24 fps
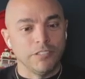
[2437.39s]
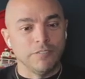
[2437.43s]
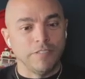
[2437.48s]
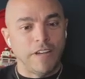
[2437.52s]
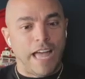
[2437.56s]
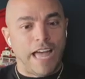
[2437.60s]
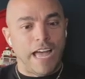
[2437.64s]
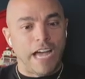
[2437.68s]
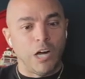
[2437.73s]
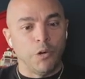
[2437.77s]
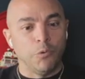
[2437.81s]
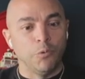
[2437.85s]
of
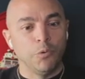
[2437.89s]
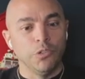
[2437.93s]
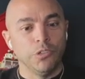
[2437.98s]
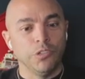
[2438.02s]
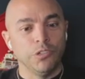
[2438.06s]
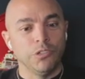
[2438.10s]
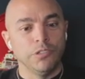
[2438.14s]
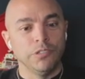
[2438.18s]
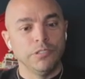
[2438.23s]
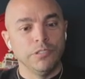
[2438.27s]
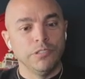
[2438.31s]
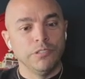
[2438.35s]

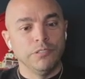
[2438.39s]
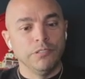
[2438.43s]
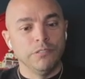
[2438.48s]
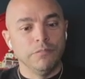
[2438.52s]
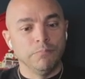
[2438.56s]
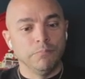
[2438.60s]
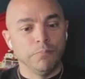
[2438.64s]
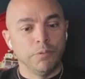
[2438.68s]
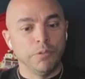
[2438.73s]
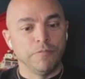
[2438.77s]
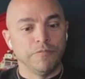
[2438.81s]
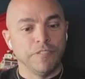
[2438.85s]
our
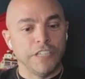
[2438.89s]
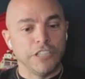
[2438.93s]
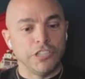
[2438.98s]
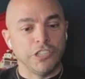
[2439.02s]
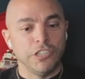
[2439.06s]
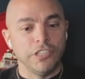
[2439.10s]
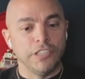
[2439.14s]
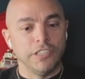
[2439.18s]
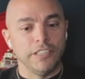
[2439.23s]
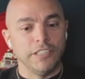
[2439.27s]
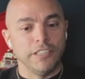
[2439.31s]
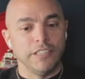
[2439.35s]

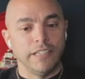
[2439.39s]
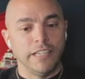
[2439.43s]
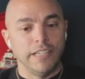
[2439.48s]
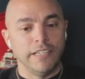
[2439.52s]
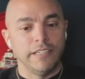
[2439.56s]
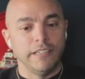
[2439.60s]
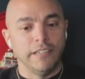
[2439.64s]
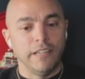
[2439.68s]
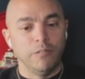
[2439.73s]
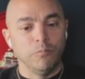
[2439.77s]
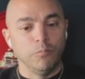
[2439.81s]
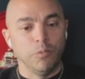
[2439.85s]
profession
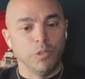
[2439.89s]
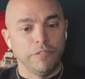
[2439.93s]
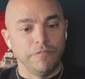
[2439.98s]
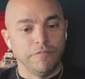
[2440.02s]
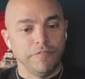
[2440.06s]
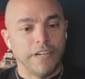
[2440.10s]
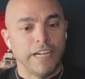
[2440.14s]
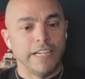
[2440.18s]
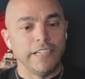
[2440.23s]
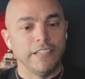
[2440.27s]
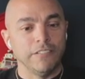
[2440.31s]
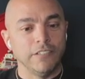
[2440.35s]
and what
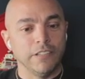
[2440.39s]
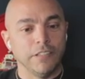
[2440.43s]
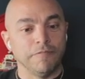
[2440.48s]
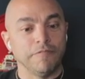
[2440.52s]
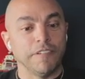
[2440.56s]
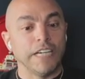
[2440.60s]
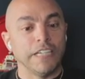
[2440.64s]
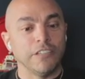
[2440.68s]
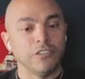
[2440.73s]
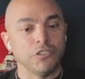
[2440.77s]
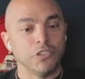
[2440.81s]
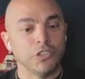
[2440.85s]
the
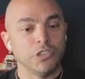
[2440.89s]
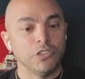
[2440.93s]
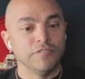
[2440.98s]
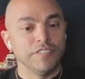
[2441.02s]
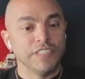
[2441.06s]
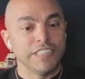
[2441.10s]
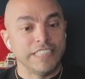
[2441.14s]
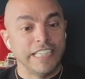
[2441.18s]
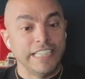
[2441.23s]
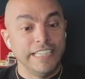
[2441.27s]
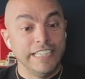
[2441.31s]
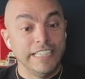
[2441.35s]
fire
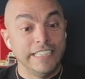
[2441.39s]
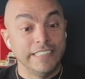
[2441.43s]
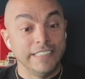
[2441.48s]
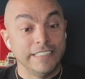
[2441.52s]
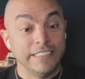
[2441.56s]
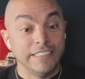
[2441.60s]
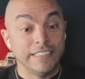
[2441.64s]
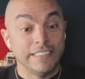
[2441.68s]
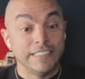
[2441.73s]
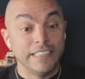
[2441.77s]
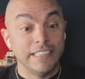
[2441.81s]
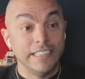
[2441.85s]
service
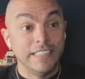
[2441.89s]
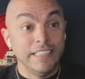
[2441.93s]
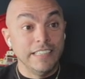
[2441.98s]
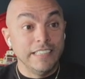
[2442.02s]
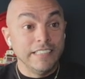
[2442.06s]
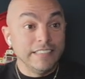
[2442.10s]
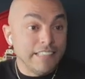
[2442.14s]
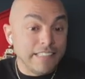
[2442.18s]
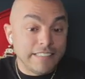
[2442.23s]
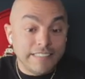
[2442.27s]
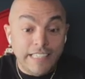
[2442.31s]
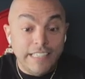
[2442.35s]
is
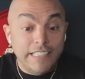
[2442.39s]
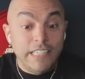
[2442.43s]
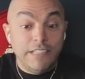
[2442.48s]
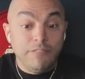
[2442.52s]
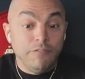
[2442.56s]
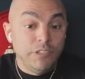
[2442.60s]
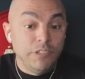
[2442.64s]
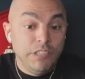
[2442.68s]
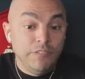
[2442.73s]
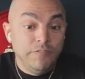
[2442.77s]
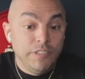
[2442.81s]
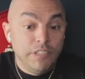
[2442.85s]
that they
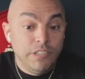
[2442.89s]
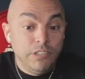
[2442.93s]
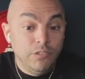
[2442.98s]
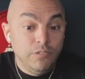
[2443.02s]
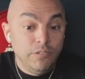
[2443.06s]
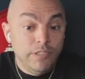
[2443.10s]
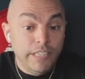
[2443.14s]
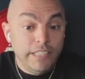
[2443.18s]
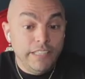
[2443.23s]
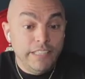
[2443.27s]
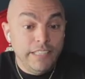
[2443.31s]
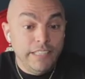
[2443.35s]
never even knew
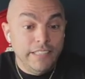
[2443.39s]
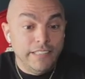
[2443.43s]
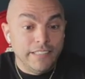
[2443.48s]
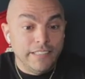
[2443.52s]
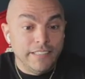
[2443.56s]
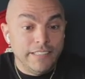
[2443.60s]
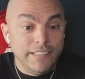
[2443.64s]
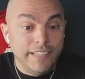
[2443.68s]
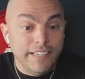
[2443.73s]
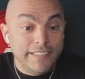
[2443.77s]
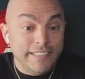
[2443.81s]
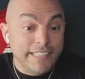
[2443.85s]
they needed.
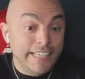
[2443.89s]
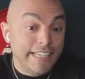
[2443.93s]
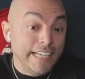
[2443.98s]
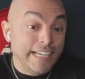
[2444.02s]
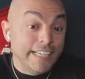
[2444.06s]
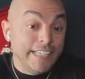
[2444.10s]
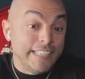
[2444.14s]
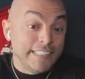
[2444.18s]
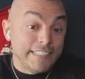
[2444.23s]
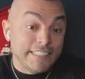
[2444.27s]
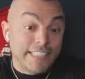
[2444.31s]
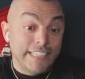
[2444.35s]
And they
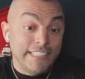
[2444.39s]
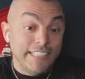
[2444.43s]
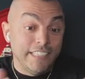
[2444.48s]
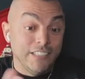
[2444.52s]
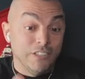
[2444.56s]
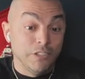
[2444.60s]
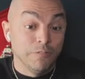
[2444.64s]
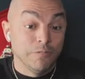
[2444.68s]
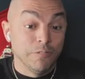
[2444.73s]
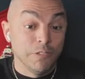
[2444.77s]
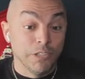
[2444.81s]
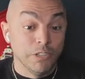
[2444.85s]
got excited
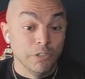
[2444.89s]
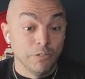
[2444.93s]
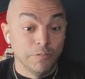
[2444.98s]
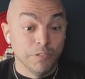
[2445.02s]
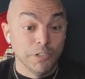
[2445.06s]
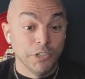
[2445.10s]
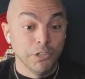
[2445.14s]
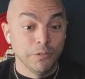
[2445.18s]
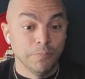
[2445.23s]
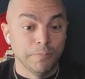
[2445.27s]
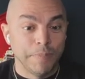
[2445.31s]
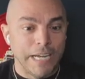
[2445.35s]

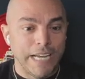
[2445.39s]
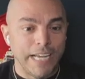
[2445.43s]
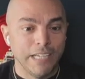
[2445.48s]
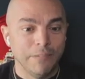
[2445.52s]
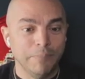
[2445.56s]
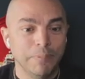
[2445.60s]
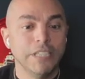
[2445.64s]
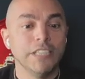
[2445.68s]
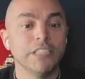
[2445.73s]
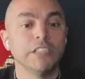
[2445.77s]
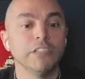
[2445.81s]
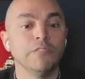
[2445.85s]
over your back
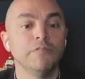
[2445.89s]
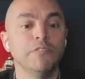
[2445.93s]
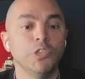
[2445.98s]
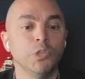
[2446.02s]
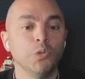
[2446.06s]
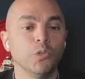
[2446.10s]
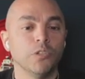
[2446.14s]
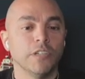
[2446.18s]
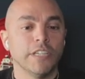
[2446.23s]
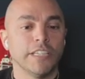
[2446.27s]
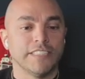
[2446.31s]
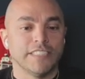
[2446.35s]
because of
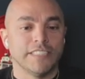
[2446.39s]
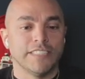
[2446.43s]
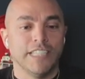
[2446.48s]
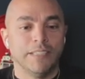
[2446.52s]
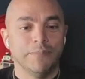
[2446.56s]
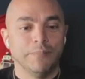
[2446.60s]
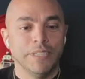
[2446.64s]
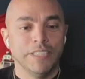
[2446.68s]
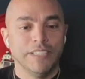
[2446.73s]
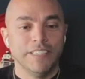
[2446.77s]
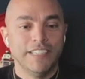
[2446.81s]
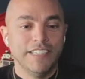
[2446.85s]
your
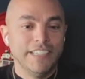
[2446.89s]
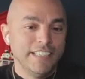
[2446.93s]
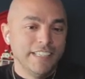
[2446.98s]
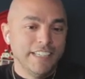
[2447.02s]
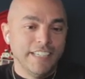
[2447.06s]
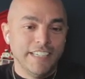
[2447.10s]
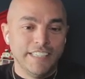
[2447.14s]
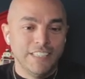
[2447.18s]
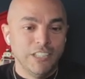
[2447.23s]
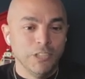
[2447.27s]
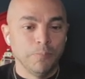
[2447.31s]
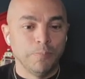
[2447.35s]
excitement
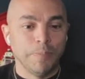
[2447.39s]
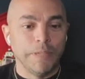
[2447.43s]
and your